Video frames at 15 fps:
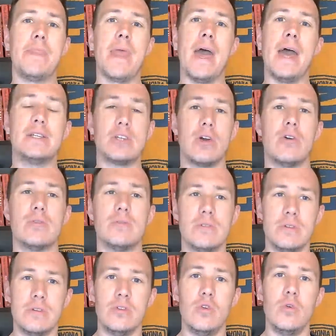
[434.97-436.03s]
our
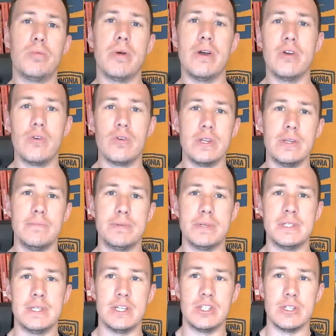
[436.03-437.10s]
new priority
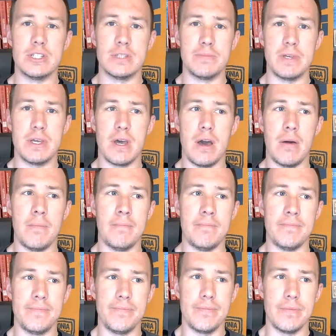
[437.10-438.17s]
positions
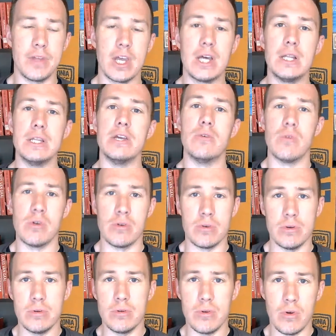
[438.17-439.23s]
become clearer
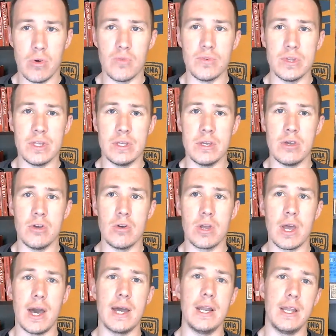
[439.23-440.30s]
over the year,
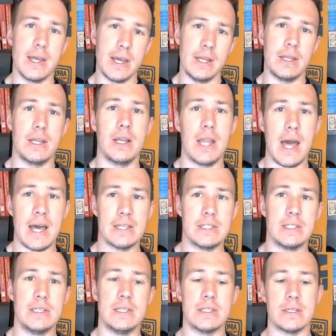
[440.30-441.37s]
kind of like I did last
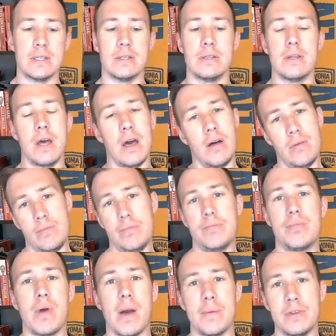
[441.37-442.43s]
season. I'll
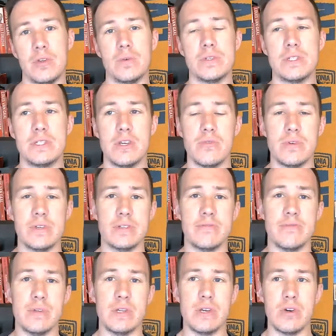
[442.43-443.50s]
probably do a series of
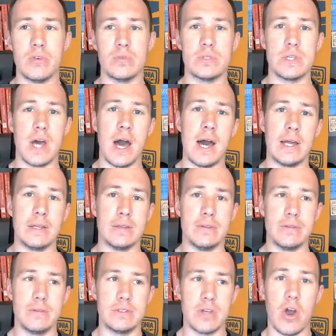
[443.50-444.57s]
videos on
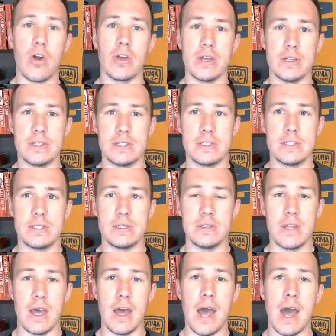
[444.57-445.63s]
targets
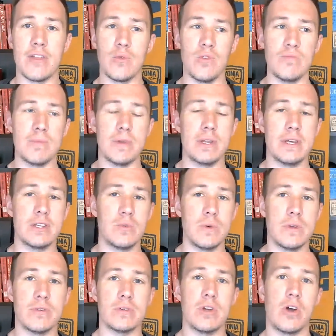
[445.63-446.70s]
that either we've been linked
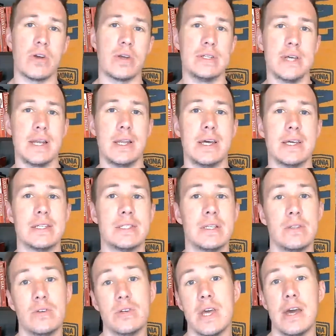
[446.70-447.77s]
with or targets I'd like us to
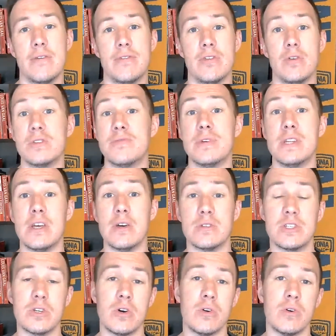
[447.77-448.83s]
look at for those videos.
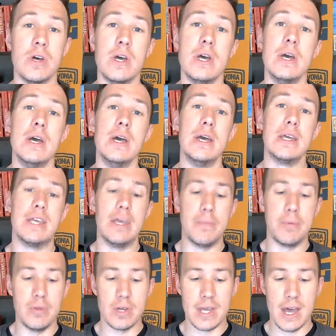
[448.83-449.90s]
So keep a
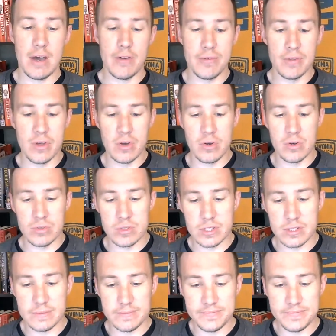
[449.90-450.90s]
lookout for those.